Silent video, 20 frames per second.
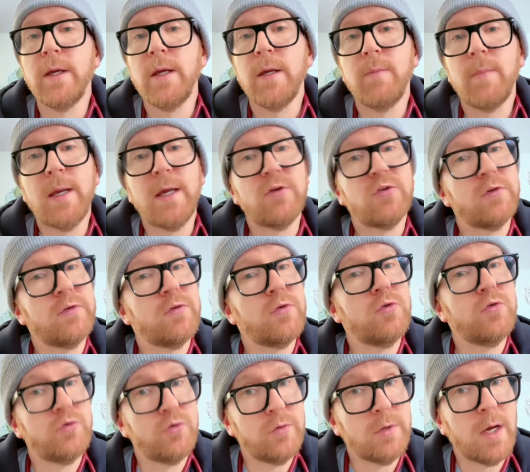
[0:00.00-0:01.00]
Patients who
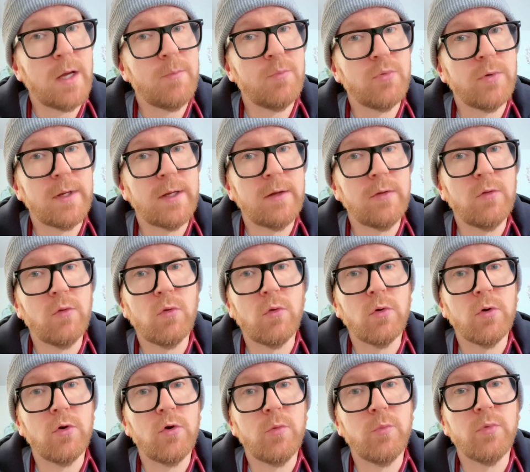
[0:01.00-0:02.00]
do not breathe
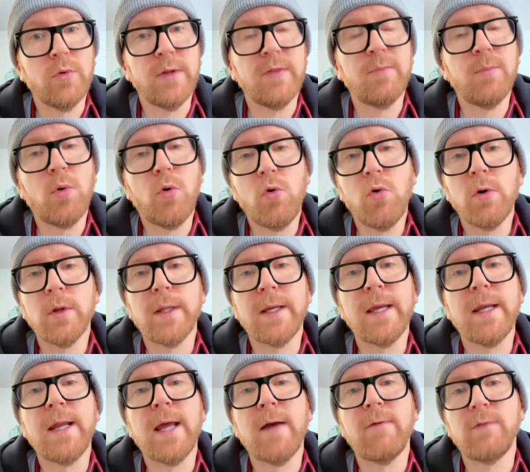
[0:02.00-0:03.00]
or who breathe poorly
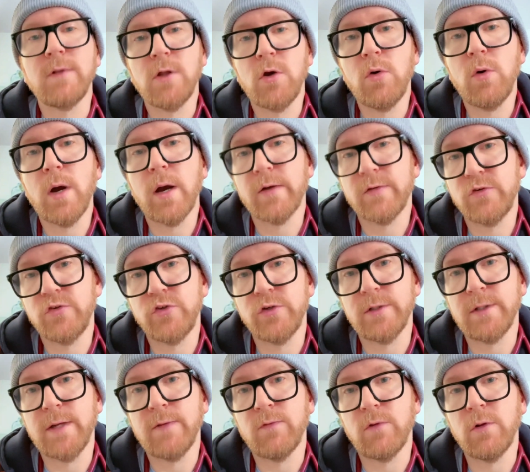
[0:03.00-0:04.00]
and have low
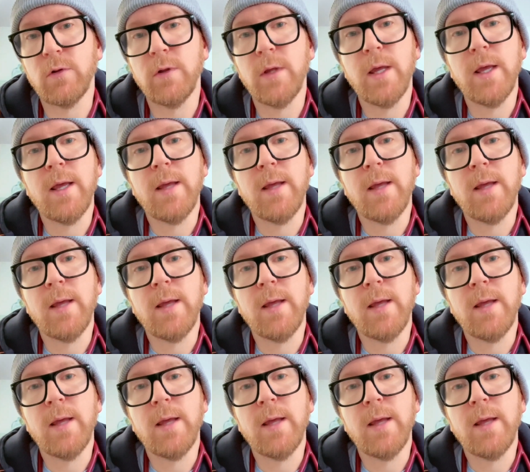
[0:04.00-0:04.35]
oxygen level